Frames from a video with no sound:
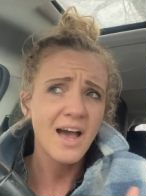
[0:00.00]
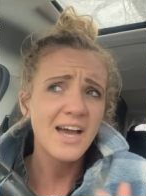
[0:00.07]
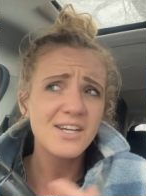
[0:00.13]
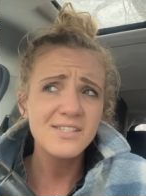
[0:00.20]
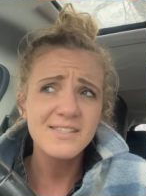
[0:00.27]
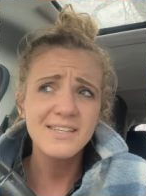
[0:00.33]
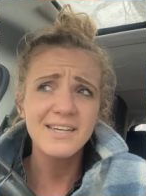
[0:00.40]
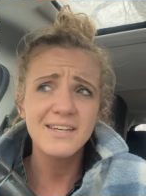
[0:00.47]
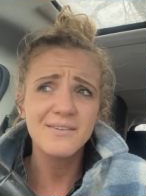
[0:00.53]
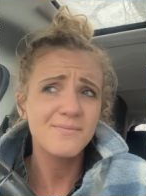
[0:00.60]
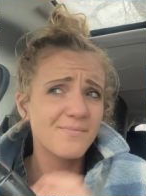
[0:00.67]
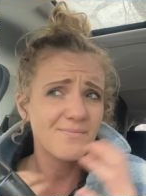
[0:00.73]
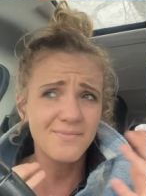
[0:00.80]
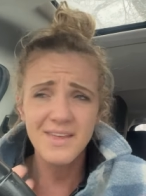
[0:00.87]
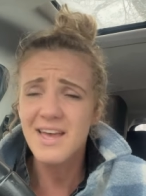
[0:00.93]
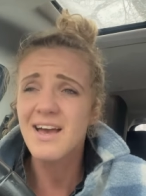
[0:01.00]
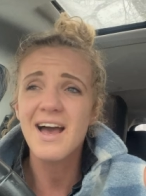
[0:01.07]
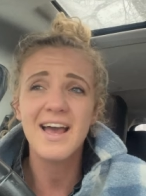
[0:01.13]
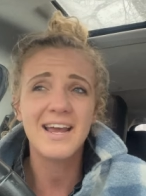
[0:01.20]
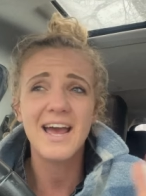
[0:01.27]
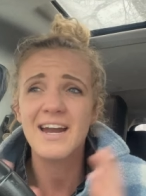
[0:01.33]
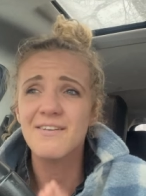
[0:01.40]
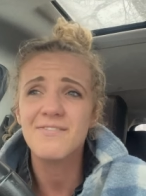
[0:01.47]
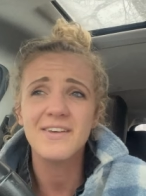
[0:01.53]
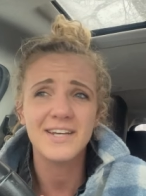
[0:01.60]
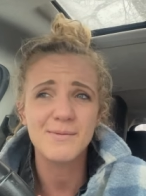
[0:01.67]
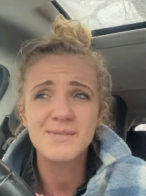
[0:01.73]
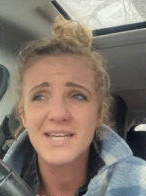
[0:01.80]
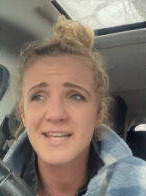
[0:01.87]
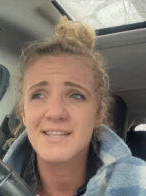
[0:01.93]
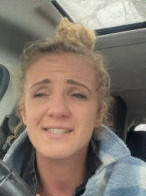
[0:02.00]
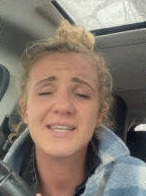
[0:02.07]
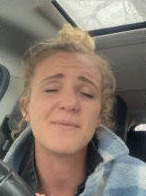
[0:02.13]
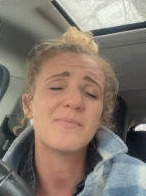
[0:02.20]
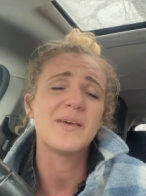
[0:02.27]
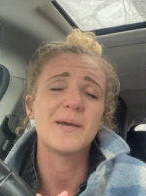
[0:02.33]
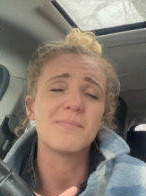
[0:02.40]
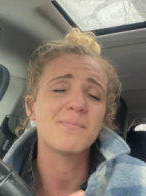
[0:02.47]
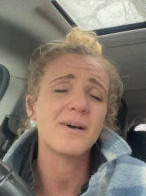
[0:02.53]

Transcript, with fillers: I just think, I kind of feel like I'm saying the same thing,